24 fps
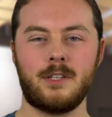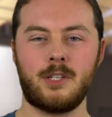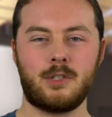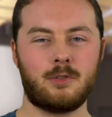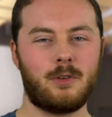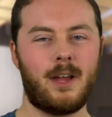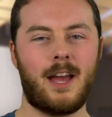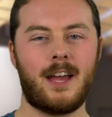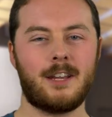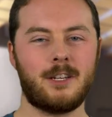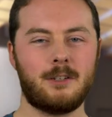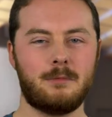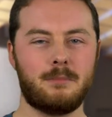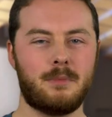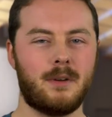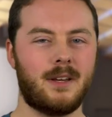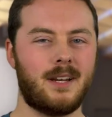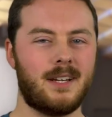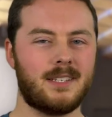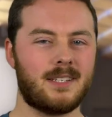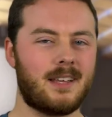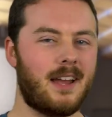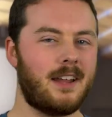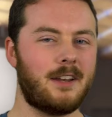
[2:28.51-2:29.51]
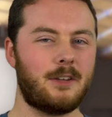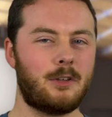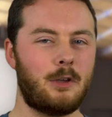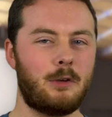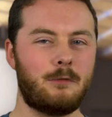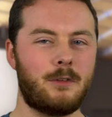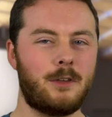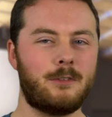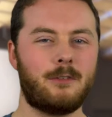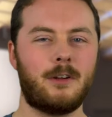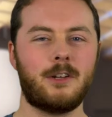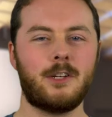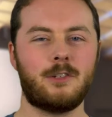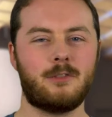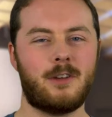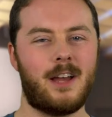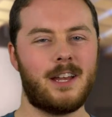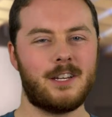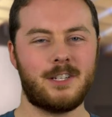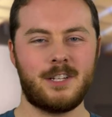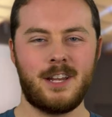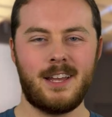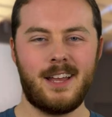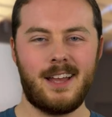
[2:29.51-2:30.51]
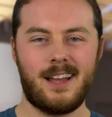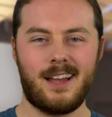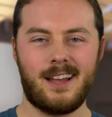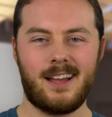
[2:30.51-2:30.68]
It's trash, but it's kind of goofy, fun trash.